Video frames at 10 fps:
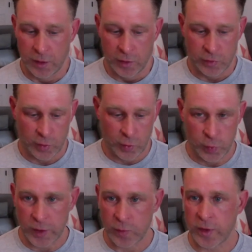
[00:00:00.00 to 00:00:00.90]
So
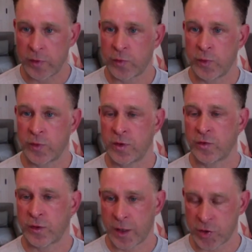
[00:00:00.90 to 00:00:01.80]
we went through the
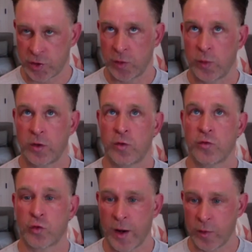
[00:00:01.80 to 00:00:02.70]
discussion and we
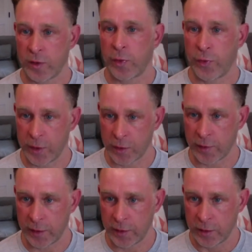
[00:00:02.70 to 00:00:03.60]
used grounded
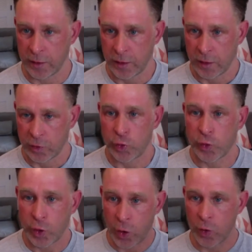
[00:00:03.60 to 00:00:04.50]
theory to
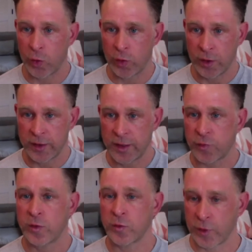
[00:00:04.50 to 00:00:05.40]
code
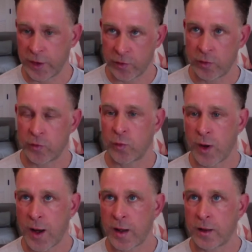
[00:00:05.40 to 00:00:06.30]
different reasons
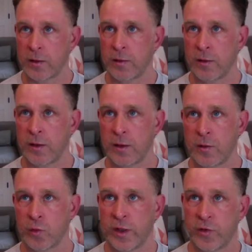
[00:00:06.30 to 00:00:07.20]
why
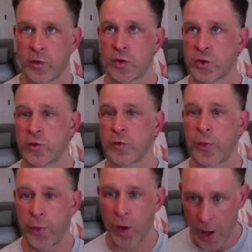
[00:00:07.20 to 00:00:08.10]
the researchers
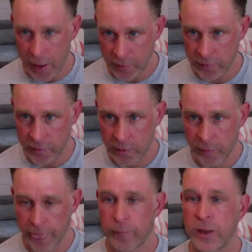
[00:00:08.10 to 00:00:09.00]
thought
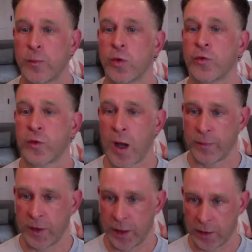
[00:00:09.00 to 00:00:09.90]
people
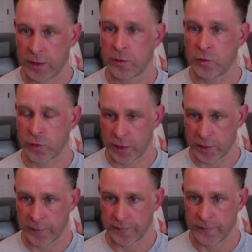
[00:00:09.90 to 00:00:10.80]
stopped taking the
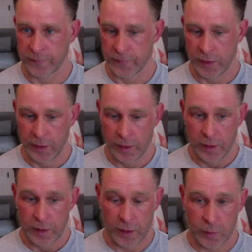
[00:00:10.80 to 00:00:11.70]
drug.
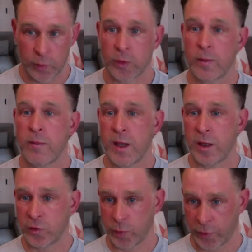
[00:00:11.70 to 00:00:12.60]
And we were
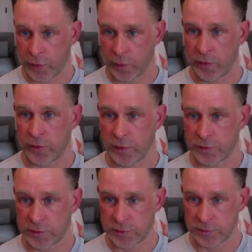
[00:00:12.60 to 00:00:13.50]
amazed with the
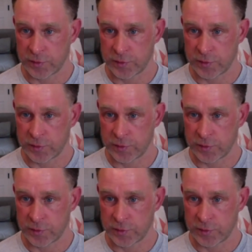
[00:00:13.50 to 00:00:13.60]
results.